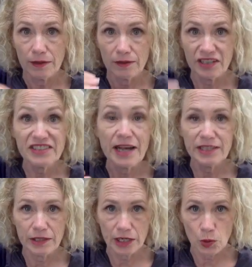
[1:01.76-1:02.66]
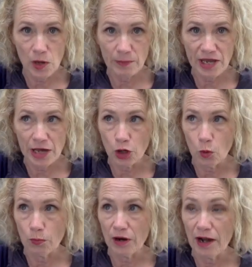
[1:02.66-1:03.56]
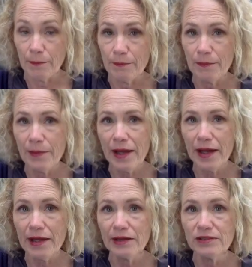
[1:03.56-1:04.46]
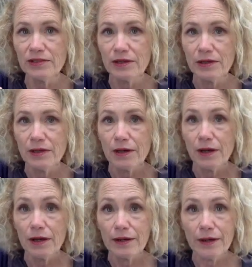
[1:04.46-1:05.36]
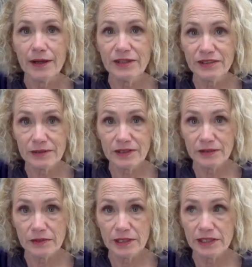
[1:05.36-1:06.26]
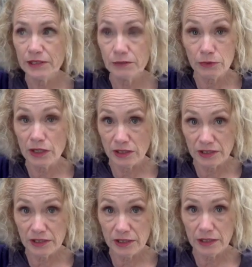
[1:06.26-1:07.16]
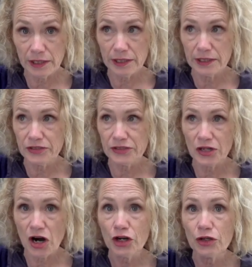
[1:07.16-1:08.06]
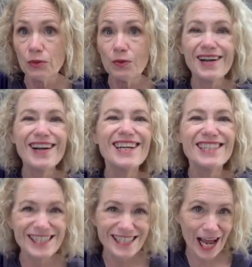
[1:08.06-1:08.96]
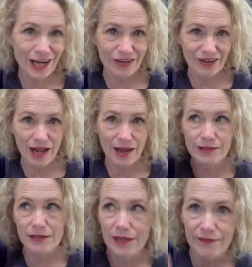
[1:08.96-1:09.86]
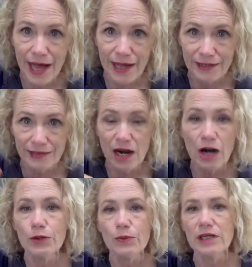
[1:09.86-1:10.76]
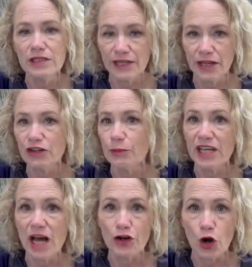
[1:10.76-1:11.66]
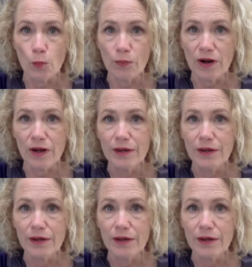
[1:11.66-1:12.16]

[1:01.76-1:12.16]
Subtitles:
this idea that you want to be on Oprah. And is it realistic? Are you a contender? I like to think of that as, are you a contender to be on Oprah?